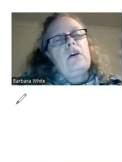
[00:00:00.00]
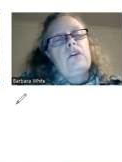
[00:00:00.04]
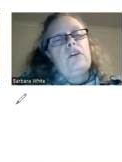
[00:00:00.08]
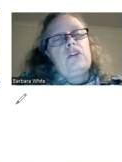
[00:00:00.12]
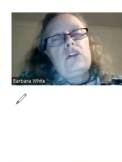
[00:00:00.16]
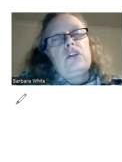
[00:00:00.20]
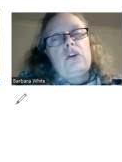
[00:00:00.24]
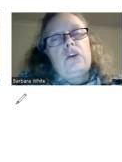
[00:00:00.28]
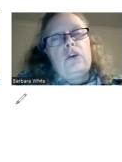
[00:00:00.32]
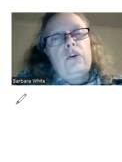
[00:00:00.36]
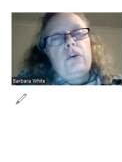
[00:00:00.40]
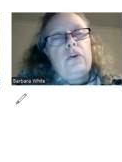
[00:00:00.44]

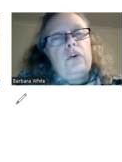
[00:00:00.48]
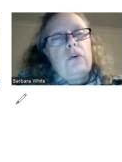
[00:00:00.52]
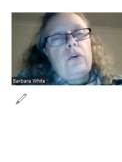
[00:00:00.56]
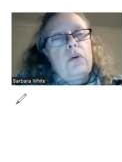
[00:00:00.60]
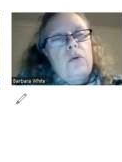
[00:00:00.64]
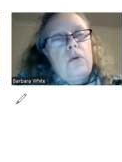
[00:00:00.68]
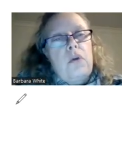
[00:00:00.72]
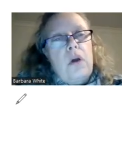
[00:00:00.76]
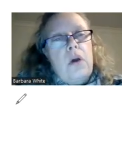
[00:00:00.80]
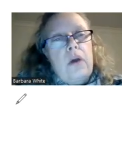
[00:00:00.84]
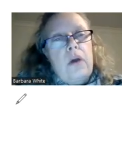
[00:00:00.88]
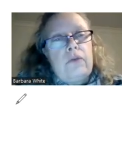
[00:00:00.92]
So
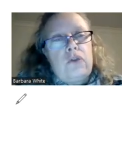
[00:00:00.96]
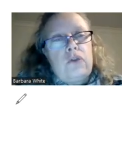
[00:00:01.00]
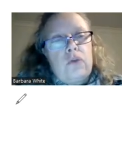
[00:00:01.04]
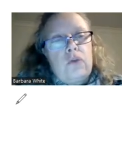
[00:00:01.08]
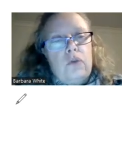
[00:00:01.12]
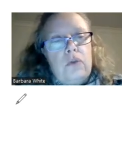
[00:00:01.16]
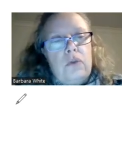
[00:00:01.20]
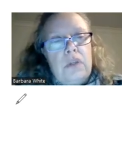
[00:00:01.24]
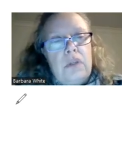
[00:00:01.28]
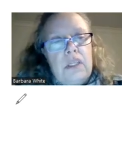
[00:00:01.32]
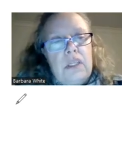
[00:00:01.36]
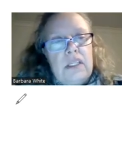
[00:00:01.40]
I've
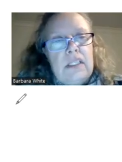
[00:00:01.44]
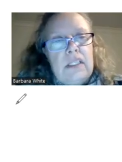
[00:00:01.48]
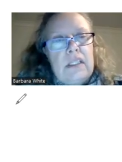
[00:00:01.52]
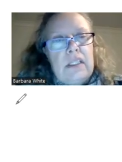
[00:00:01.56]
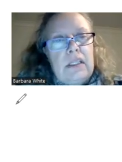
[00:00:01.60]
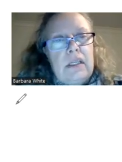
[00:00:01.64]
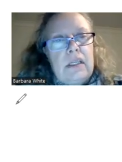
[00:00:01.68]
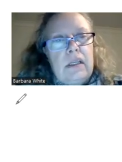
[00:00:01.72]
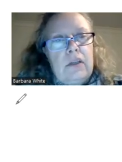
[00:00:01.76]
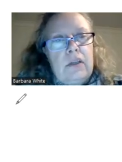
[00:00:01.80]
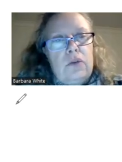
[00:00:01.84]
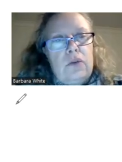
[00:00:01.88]
drawn this
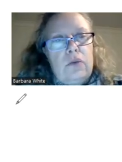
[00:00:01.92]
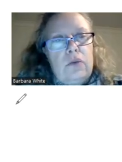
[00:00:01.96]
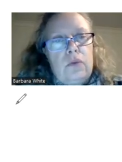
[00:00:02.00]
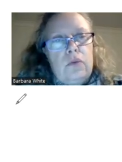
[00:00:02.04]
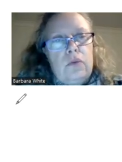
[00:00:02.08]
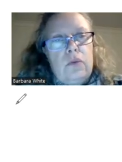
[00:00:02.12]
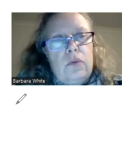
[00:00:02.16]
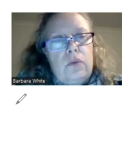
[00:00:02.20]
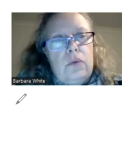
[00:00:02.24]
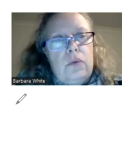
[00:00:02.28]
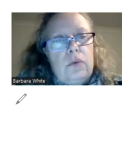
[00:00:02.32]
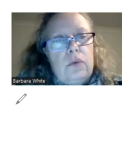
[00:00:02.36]
little
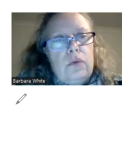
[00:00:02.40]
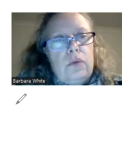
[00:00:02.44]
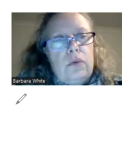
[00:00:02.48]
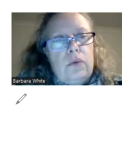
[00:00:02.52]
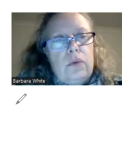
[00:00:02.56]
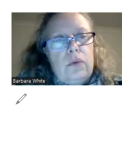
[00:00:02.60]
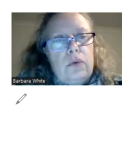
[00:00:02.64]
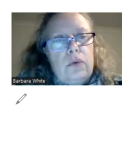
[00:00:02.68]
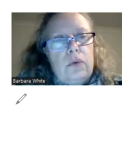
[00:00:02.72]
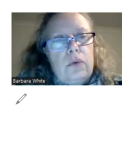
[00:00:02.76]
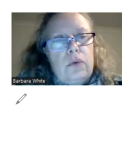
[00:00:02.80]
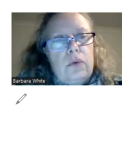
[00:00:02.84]

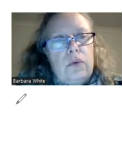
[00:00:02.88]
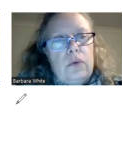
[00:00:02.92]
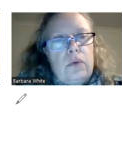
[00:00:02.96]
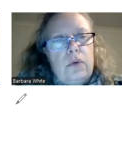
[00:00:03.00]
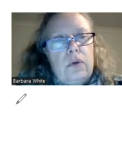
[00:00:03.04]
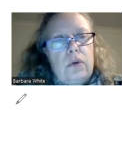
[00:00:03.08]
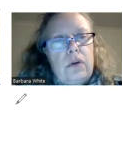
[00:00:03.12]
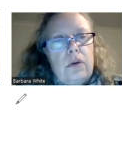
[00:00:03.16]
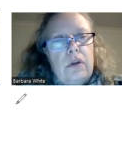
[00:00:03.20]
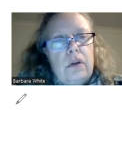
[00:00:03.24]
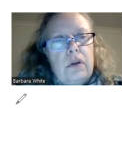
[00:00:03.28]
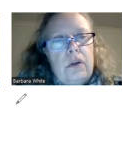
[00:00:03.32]

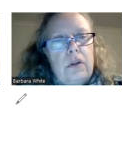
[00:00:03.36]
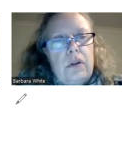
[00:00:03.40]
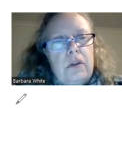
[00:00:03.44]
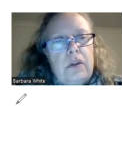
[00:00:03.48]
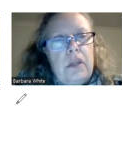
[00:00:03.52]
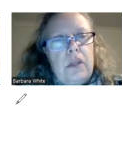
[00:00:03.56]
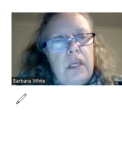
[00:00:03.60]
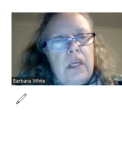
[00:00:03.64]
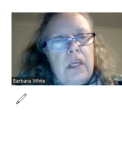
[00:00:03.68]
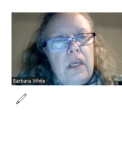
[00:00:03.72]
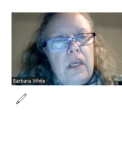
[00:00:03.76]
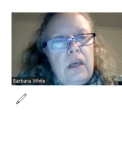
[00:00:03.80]

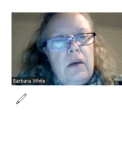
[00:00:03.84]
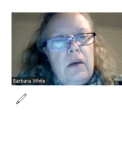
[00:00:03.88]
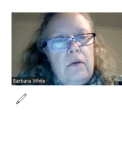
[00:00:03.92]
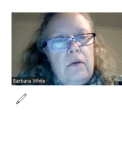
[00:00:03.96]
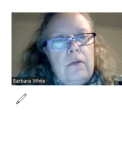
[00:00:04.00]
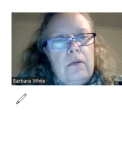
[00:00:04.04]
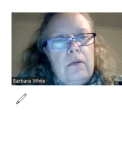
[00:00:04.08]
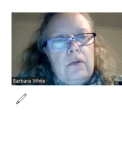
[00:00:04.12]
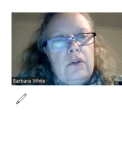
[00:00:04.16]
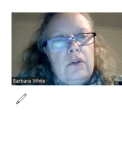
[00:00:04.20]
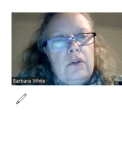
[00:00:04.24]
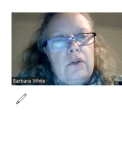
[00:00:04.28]
thing here
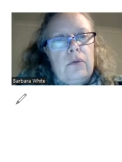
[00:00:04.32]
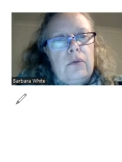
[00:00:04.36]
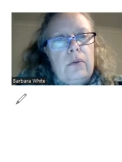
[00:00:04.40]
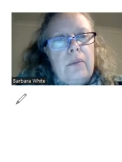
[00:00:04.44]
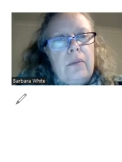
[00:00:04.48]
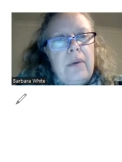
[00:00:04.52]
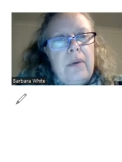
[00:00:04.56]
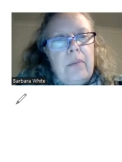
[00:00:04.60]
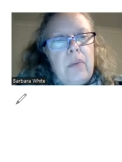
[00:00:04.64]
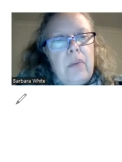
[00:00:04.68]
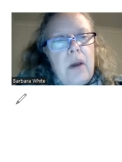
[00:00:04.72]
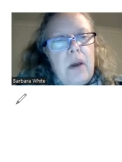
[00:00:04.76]
to
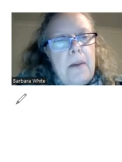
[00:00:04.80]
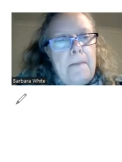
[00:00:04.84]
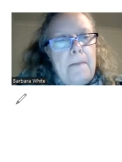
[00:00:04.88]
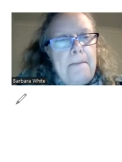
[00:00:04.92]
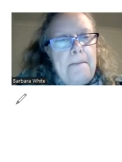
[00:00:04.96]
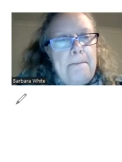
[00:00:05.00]
remember.